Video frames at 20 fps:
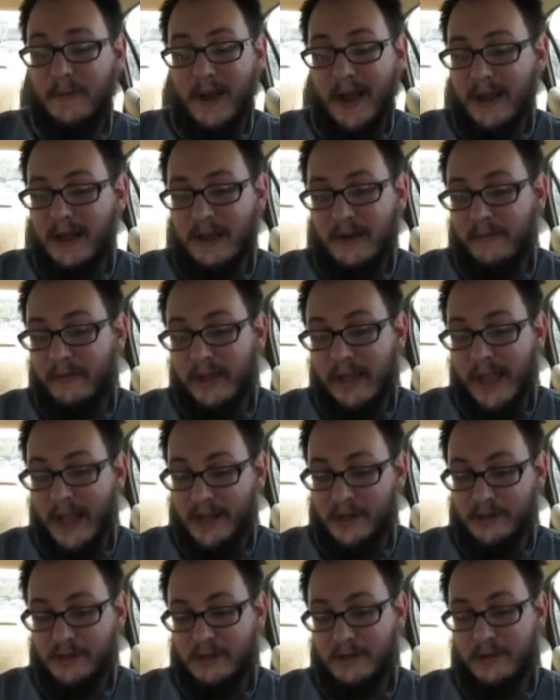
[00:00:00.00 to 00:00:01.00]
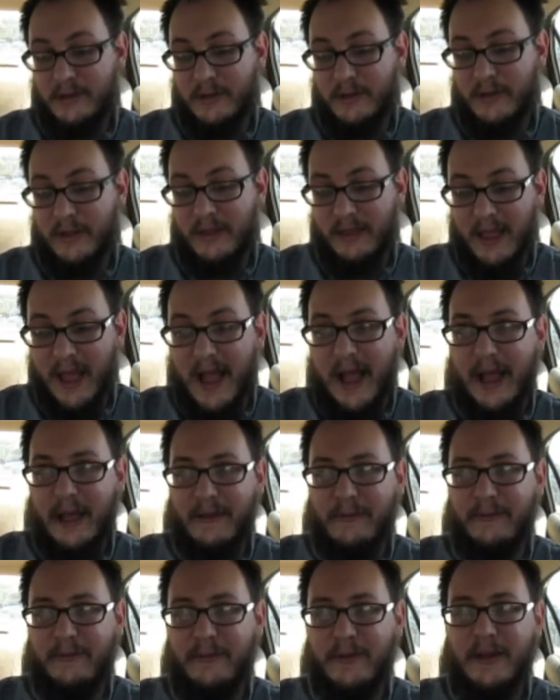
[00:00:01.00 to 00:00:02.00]
I didn't even catch the
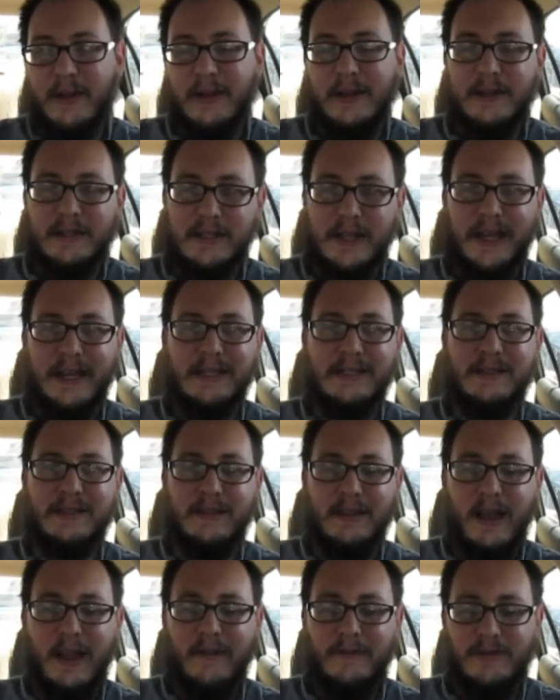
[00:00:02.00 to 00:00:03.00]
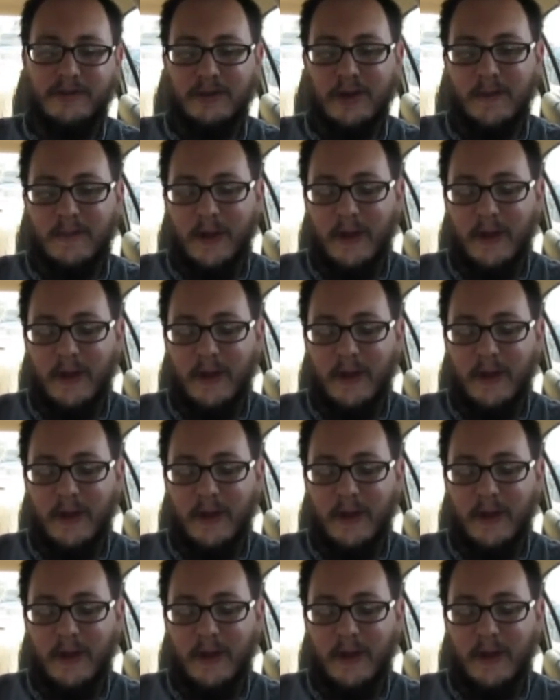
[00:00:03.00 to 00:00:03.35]
live test live stream.